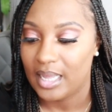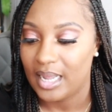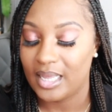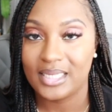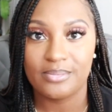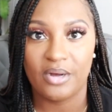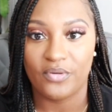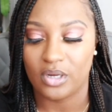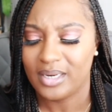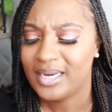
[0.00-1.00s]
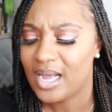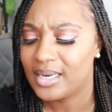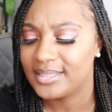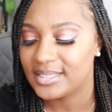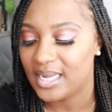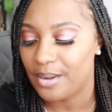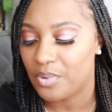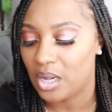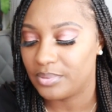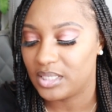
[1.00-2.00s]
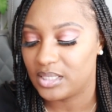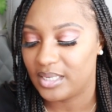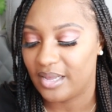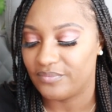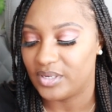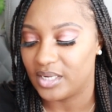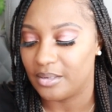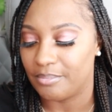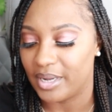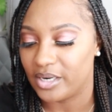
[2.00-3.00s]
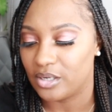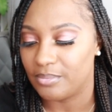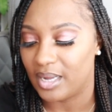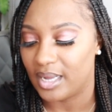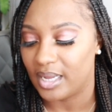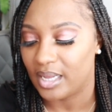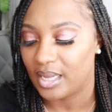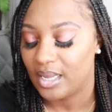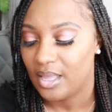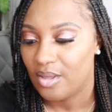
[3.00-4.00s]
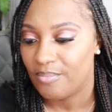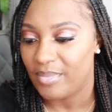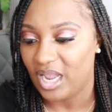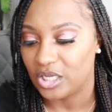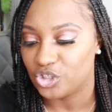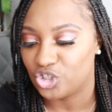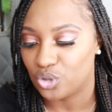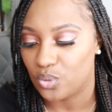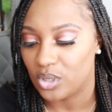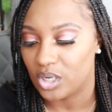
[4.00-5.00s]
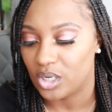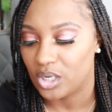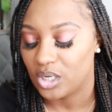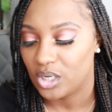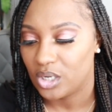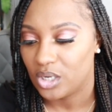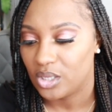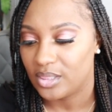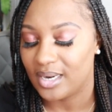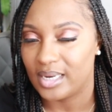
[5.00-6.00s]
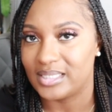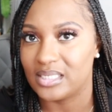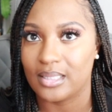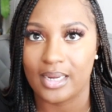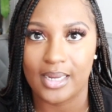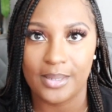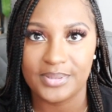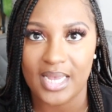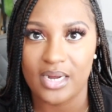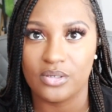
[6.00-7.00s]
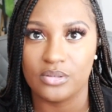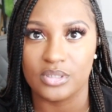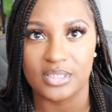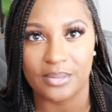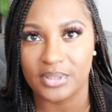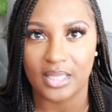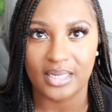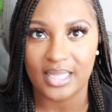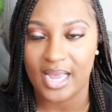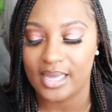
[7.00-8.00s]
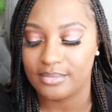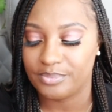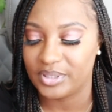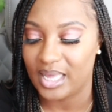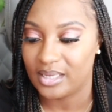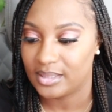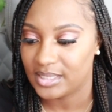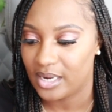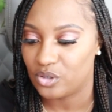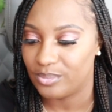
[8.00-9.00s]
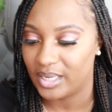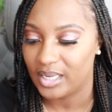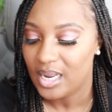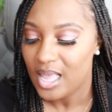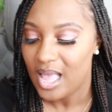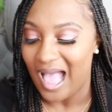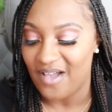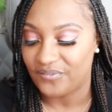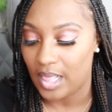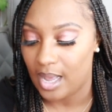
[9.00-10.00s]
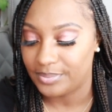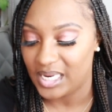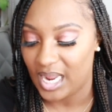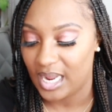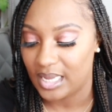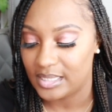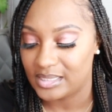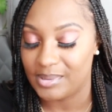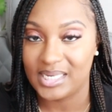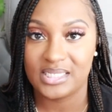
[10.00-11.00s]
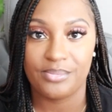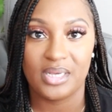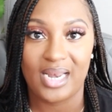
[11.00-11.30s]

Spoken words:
And that's my fault. And honestly, I probably could have done better by making sure that I did like upcycle or something like that, put that in the title, but I flopped and somebody sent me an